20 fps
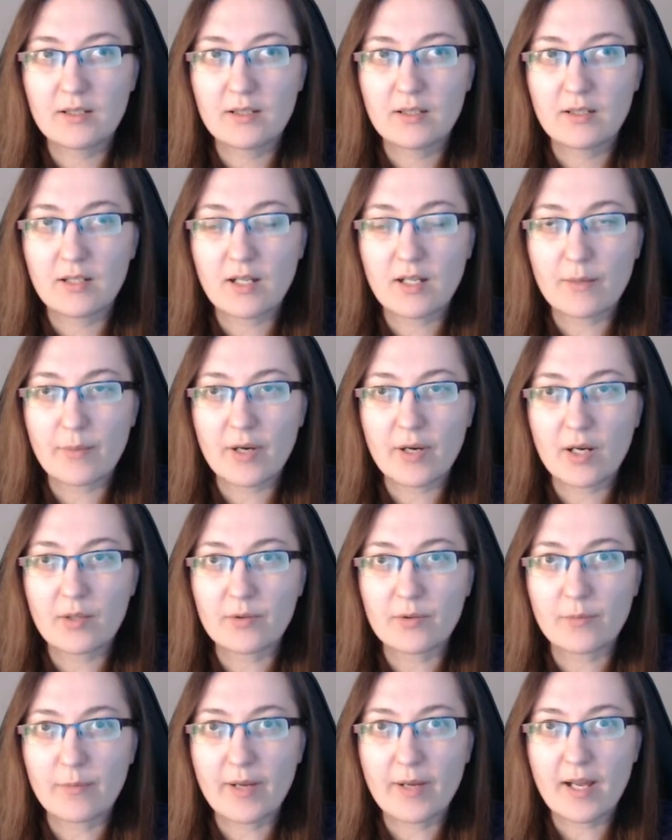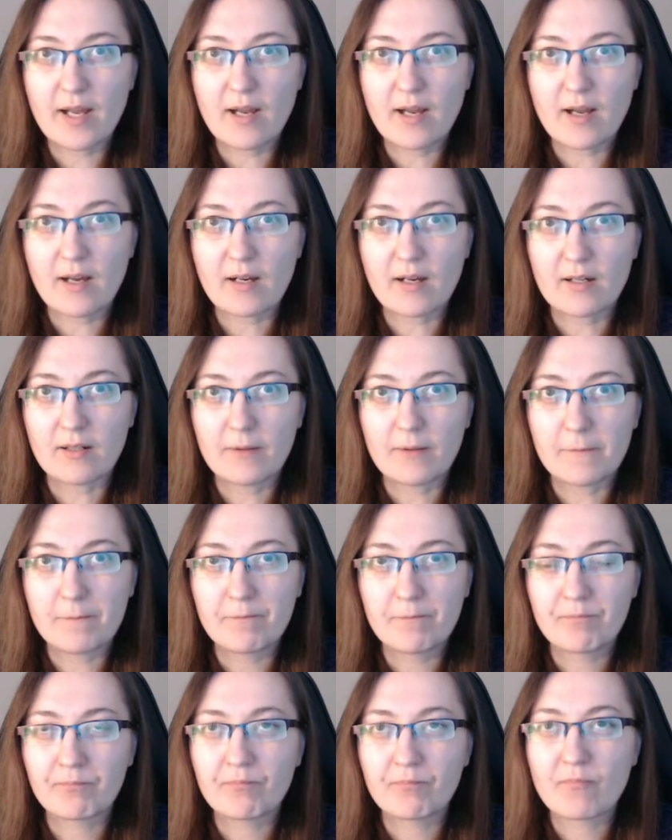about the bear?
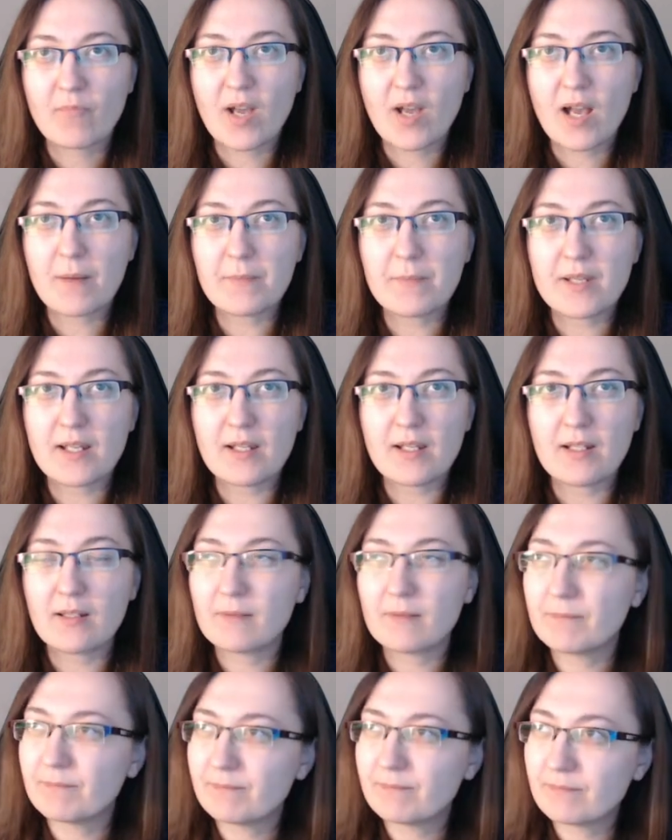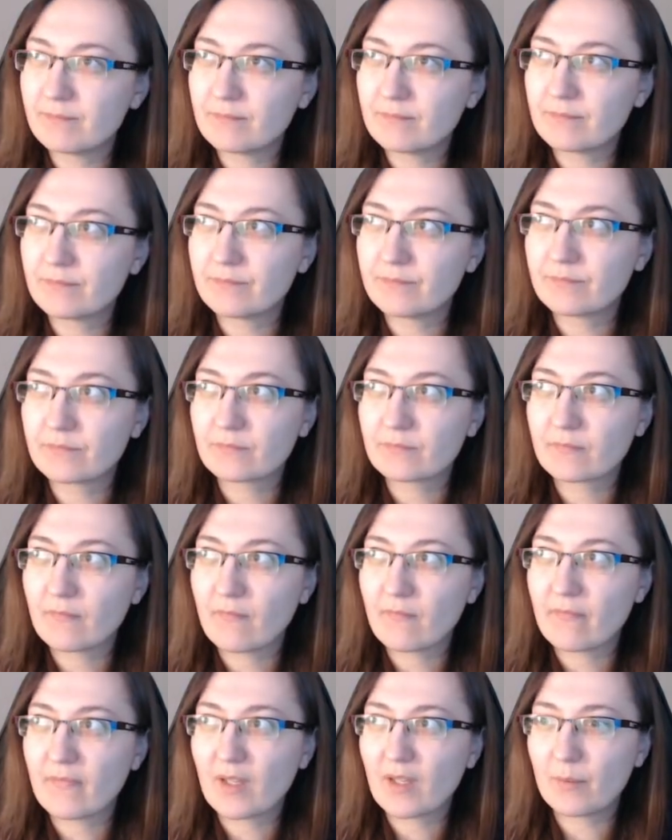I mean,
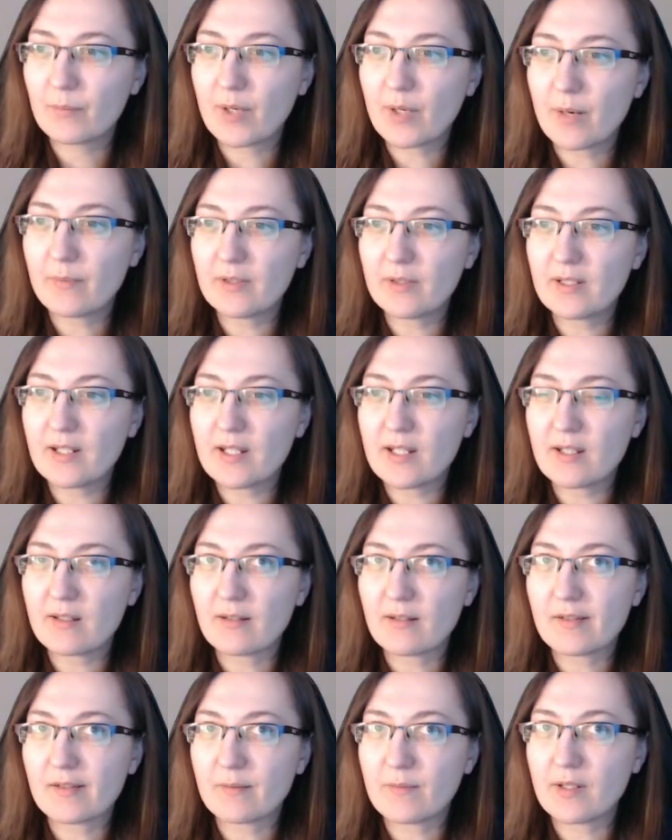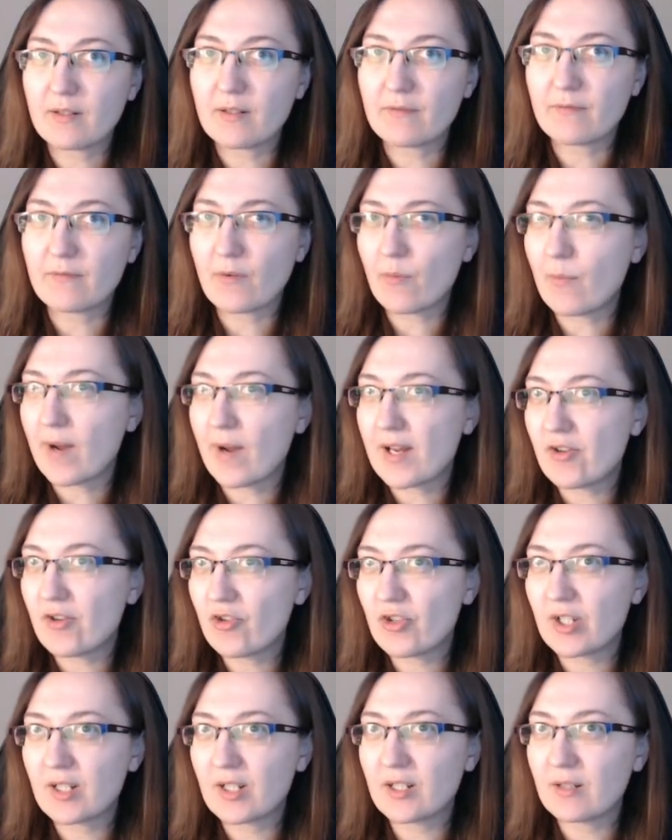probably he got some
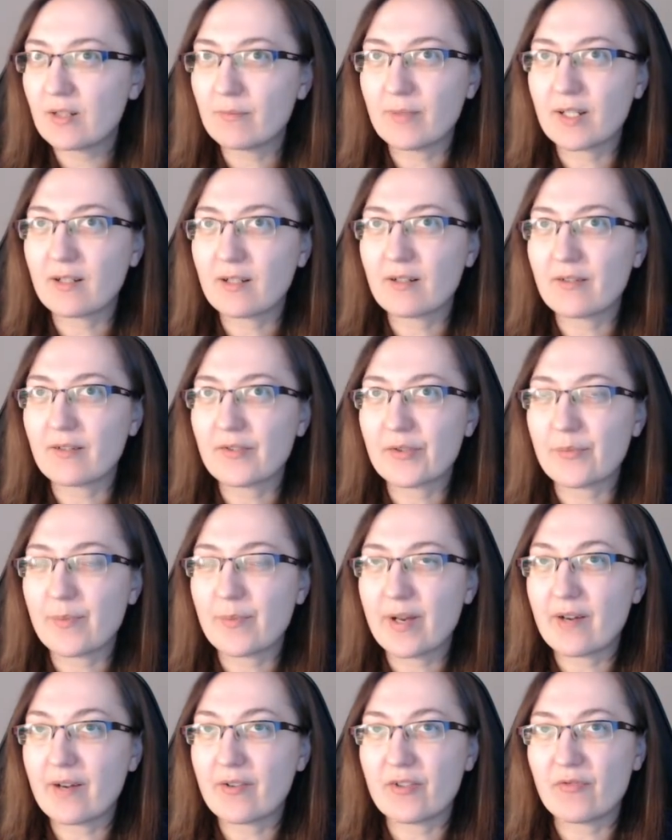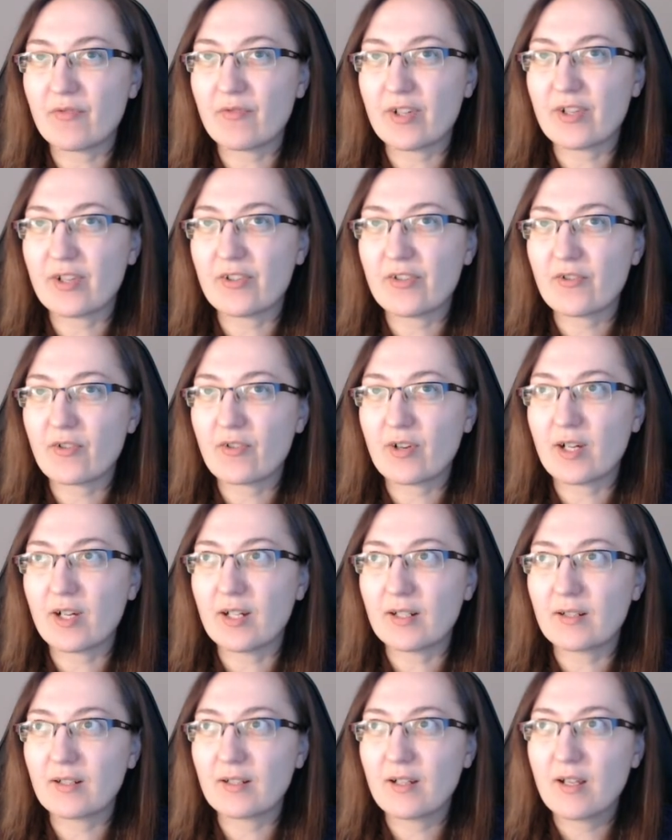information because bear is very
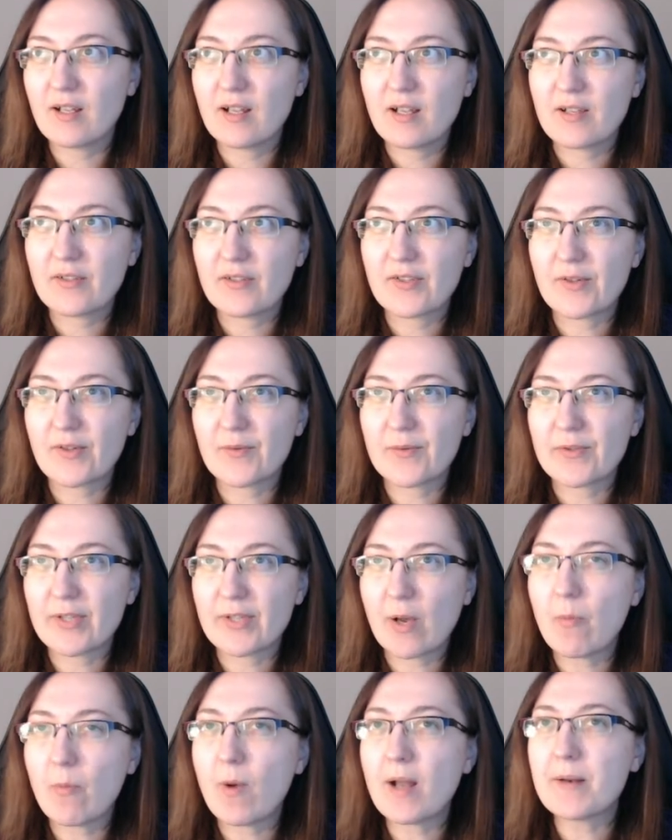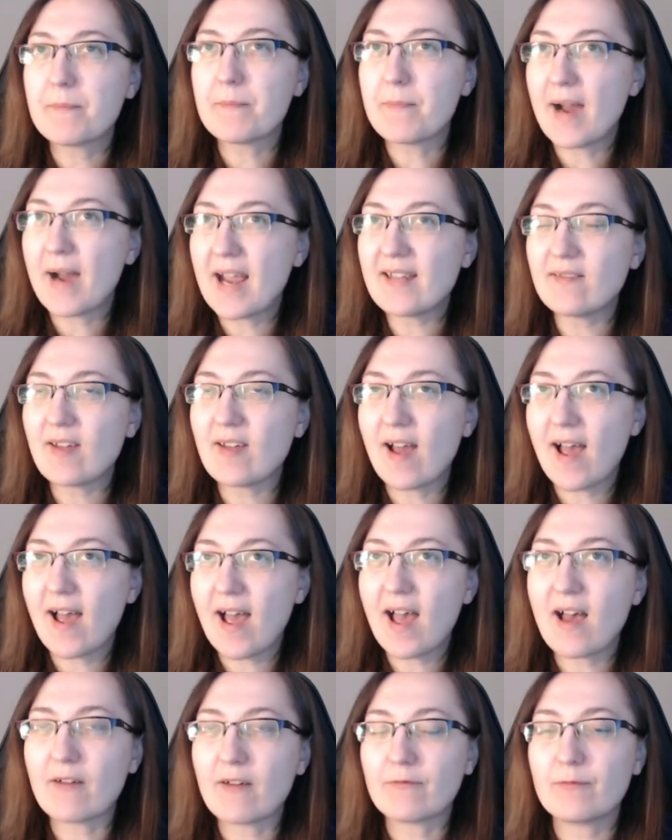strong. So someone might
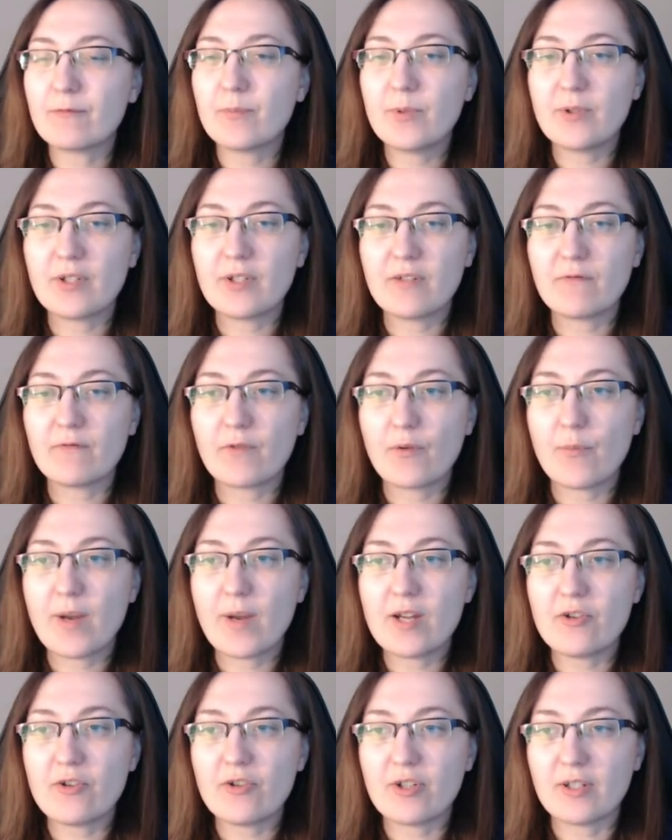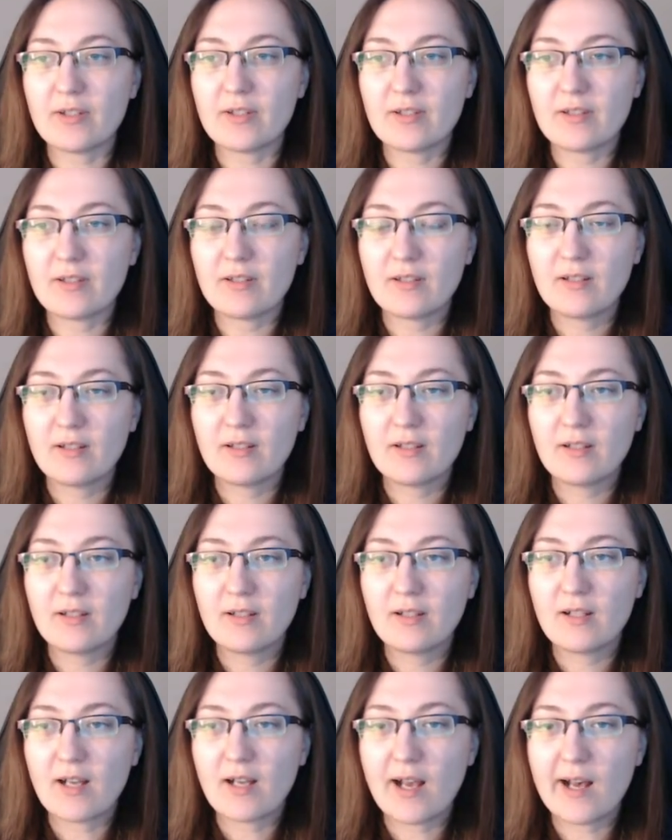have put information
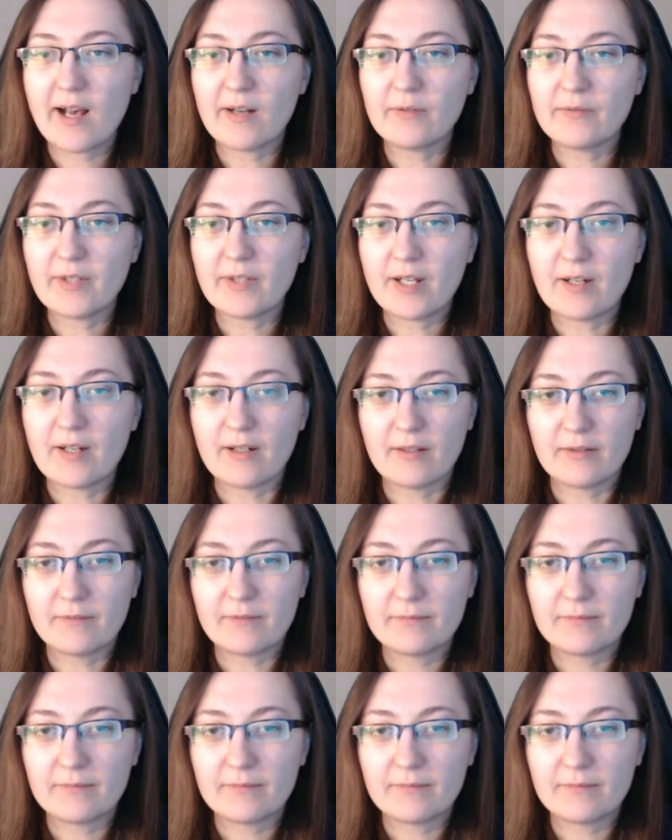out there.